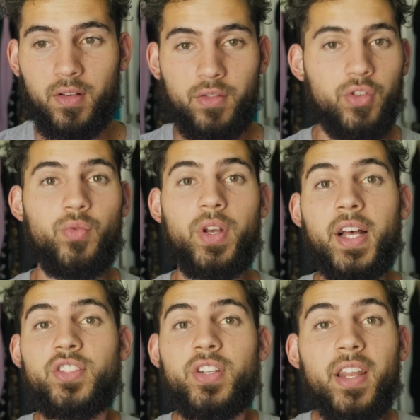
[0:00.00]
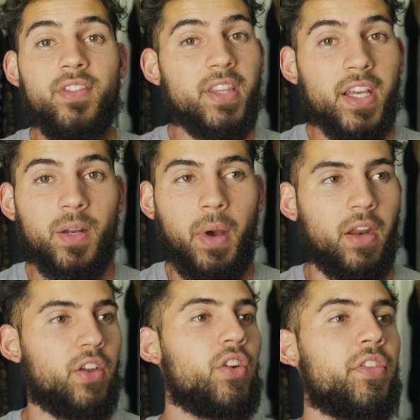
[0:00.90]
you realize you're not even thinking about
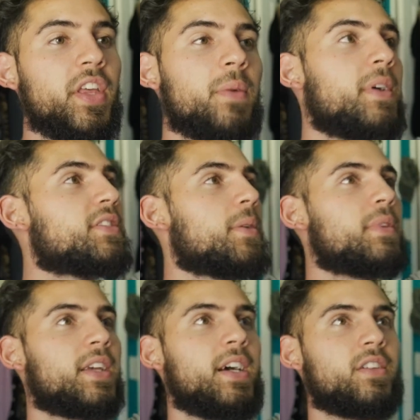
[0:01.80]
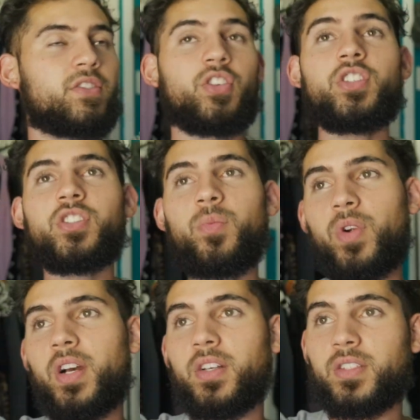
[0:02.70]
it. You're thinking about something else. You're somewhere
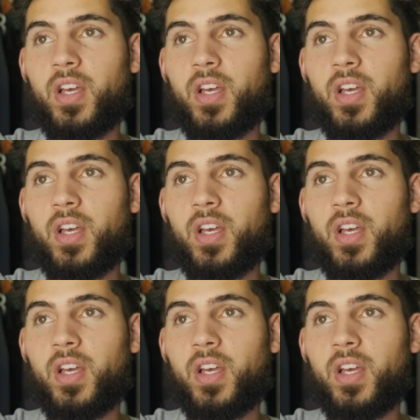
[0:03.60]
else.